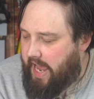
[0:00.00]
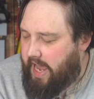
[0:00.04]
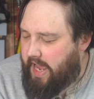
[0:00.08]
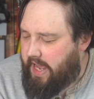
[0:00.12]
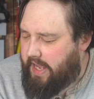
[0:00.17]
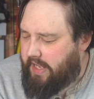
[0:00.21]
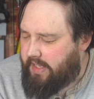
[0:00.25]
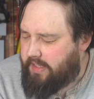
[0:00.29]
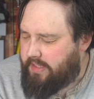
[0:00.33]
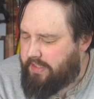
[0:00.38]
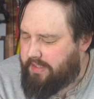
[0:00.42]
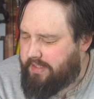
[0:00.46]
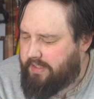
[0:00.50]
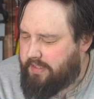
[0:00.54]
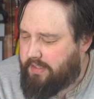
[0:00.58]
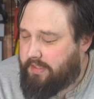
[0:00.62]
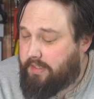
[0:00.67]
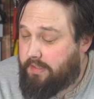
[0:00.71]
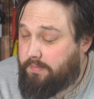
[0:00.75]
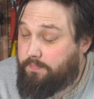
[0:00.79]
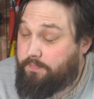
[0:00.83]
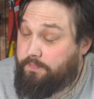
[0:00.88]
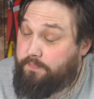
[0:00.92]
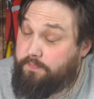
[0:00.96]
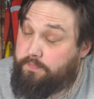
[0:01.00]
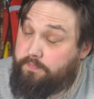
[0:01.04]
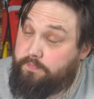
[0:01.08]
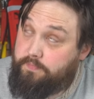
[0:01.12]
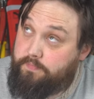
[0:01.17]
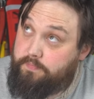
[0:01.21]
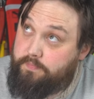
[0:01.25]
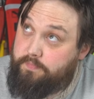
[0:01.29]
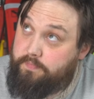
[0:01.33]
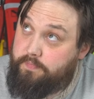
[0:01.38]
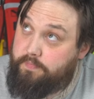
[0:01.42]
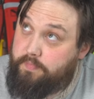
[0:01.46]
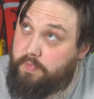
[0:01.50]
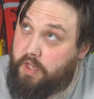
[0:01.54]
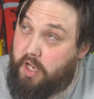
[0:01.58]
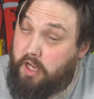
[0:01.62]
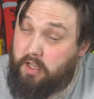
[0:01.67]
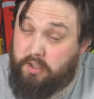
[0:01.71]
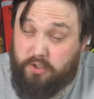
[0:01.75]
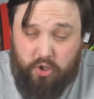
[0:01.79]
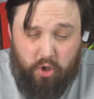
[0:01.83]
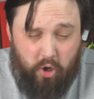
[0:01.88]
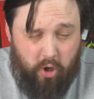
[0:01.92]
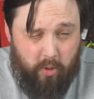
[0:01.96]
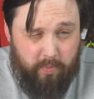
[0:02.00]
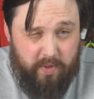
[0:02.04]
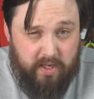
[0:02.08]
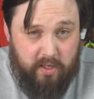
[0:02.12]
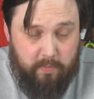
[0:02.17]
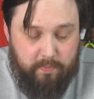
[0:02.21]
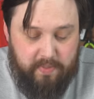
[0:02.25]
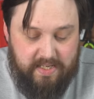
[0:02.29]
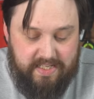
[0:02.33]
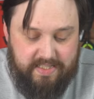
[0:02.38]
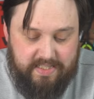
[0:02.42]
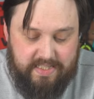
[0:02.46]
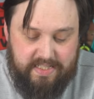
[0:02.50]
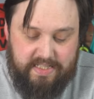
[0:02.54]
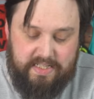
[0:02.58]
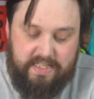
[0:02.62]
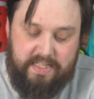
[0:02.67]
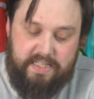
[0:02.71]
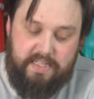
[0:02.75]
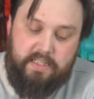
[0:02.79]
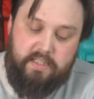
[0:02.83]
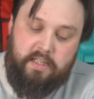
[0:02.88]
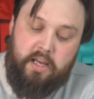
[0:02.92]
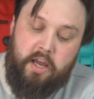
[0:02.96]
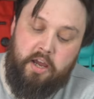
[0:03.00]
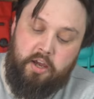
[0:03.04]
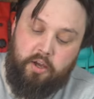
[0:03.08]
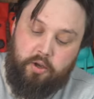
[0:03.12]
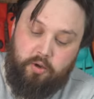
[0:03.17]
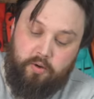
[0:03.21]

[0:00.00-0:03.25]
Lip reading: and Atomic BCDs.